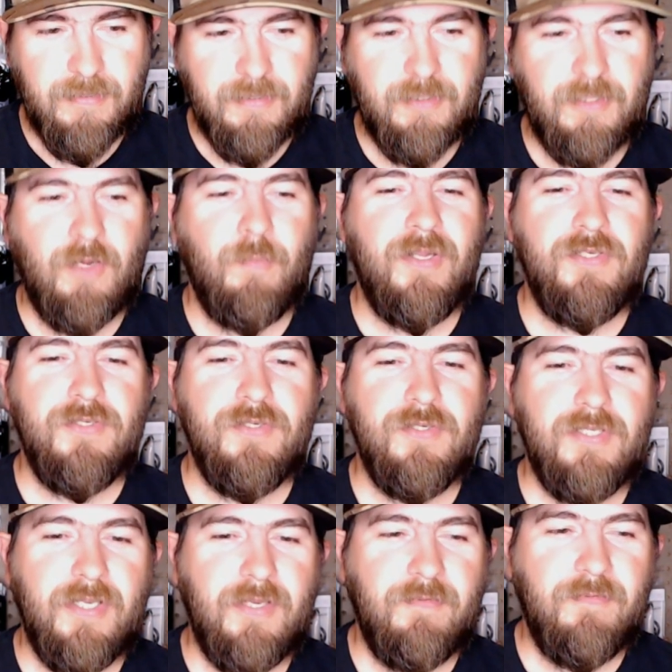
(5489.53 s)
go make sure you
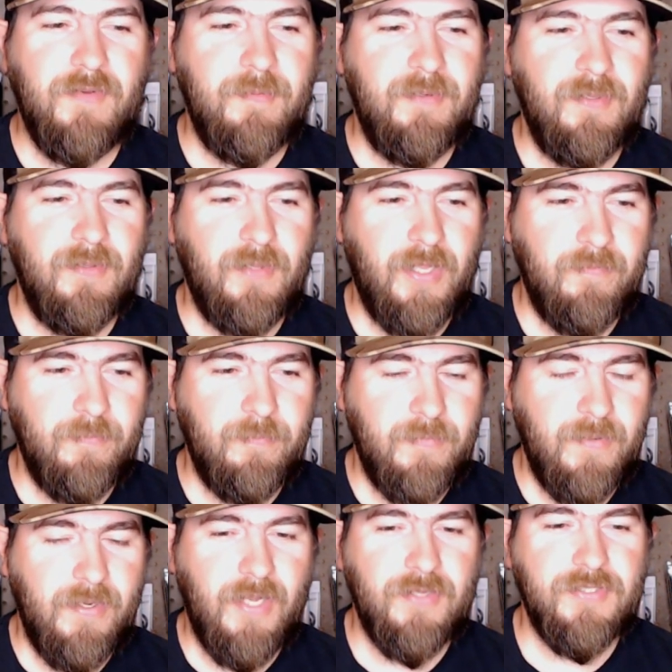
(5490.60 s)
tell your family you love them.
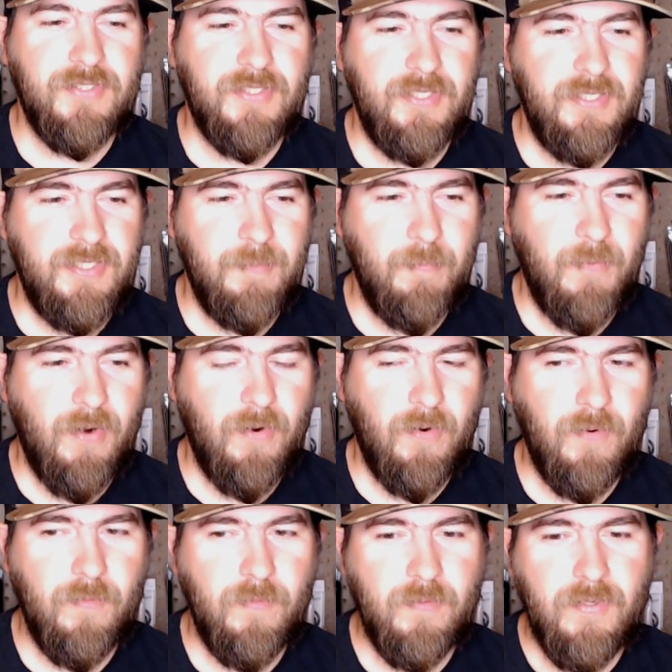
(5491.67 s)
I'll see you
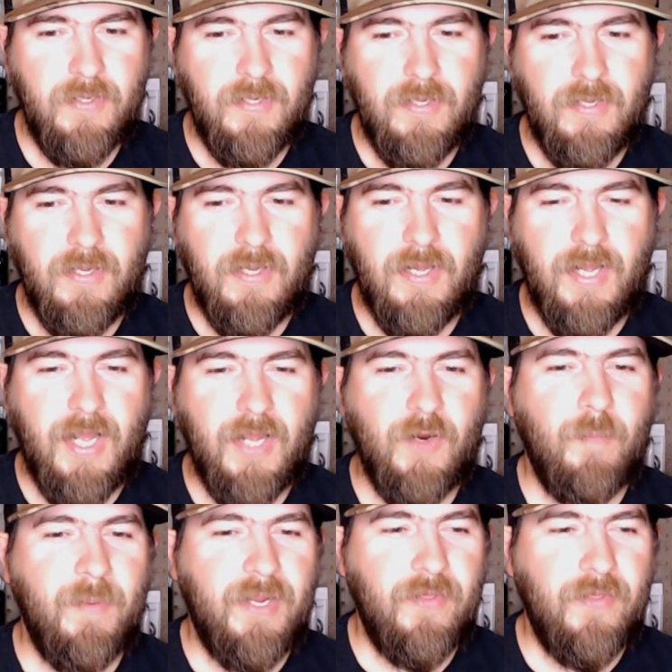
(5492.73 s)
tomorrow. Uh, I'll go make a